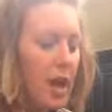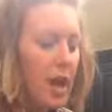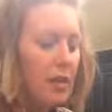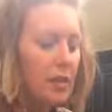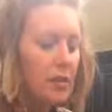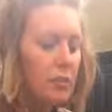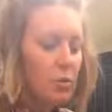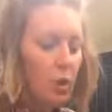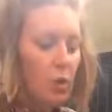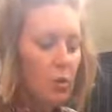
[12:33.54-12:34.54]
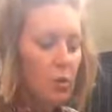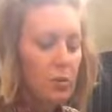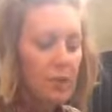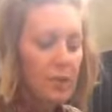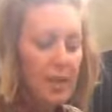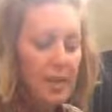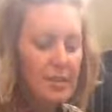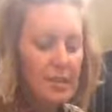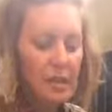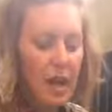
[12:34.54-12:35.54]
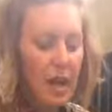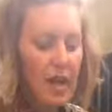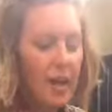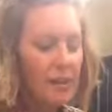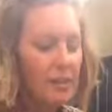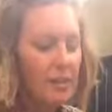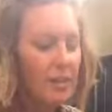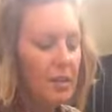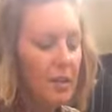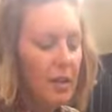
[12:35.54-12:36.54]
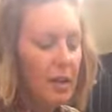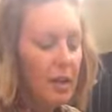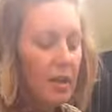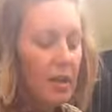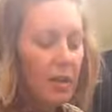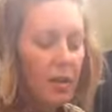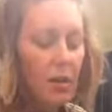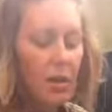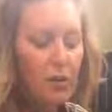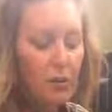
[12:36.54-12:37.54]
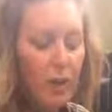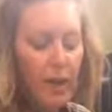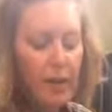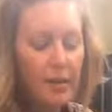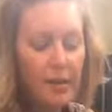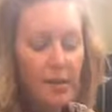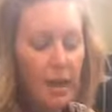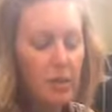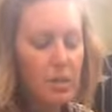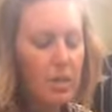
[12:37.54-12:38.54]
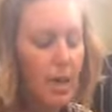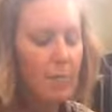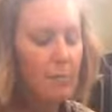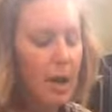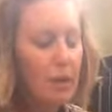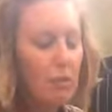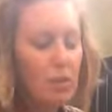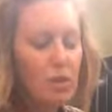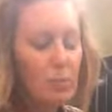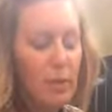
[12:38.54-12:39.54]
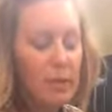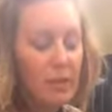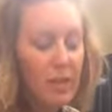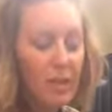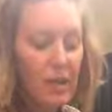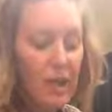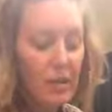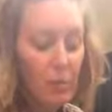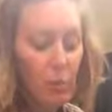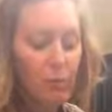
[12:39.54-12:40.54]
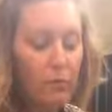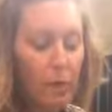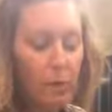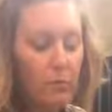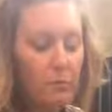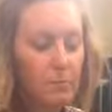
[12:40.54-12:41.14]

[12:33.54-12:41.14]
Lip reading: and then you go to the next line, all the way down to that bottom, which is basically a cutting board for you.